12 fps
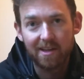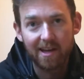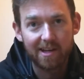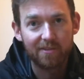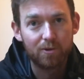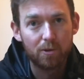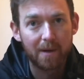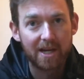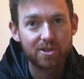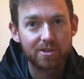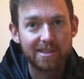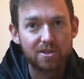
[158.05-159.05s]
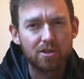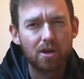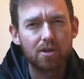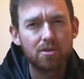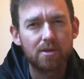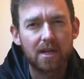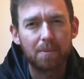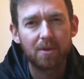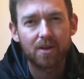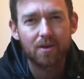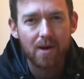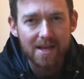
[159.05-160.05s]
and a full battery to go through a couple
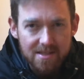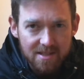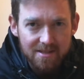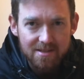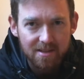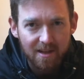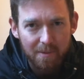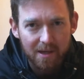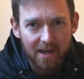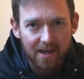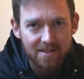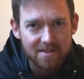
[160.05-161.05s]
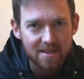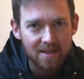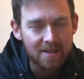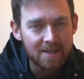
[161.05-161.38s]
of the questions that I've been asked